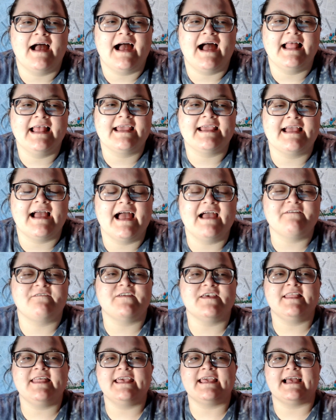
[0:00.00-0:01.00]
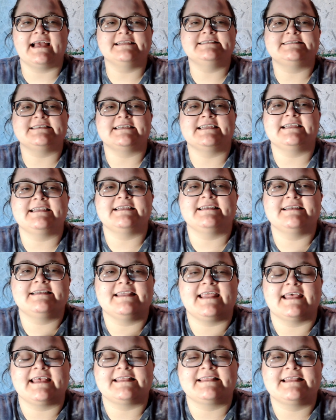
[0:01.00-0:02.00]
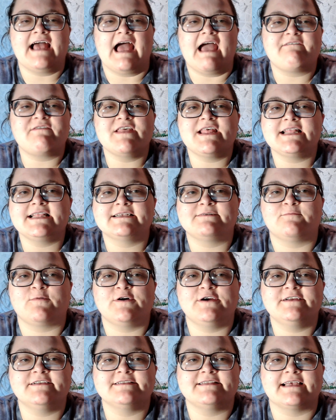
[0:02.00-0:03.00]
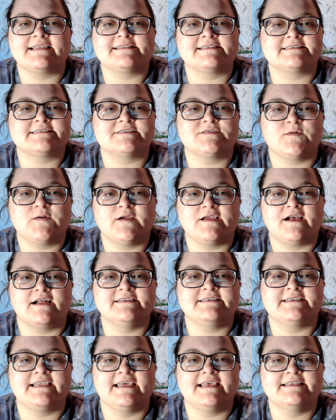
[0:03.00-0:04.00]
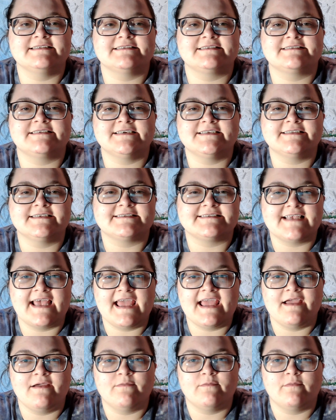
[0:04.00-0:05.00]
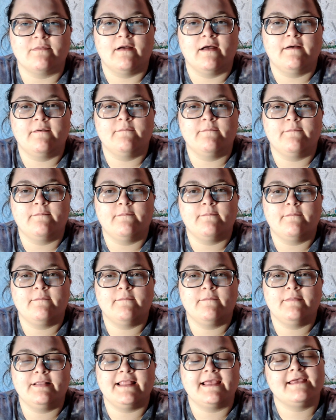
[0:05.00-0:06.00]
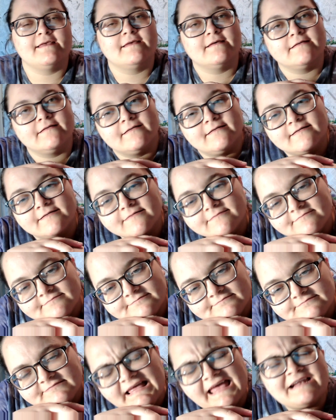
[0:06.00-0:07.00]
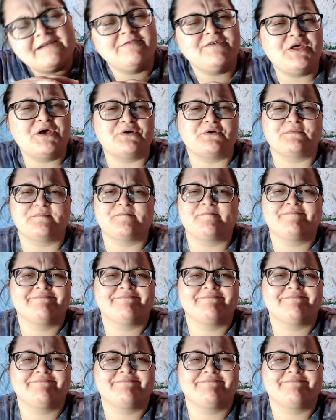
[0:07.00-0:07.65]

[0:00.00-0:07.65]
Like, I feel like I feel like the story content is still the same. Like, I don't know.